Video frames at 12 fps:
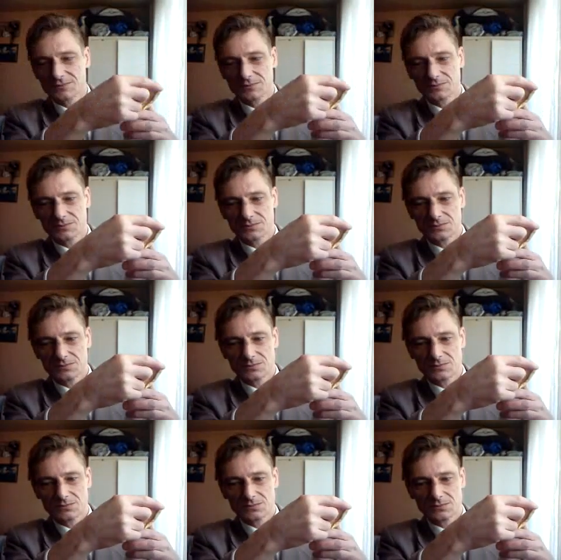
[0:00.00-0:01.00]

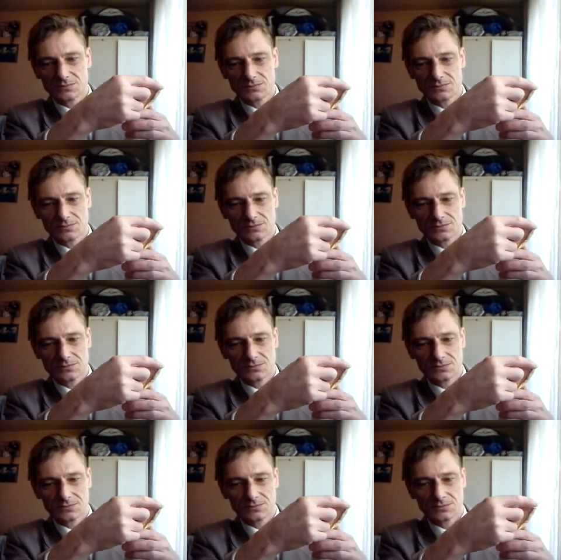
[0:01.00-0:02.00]

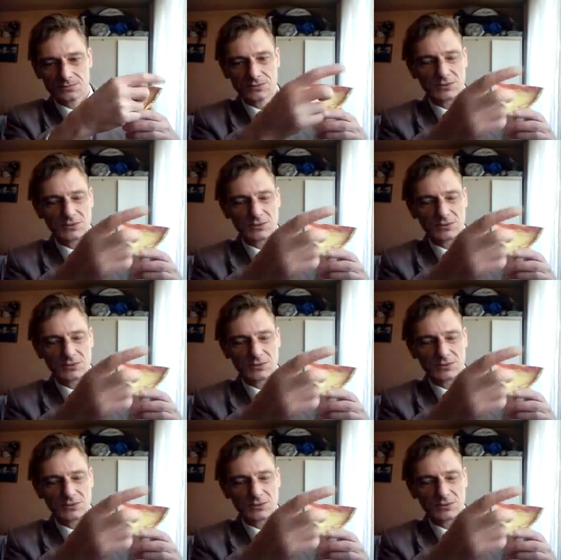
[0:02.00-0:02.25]
Nothing is said.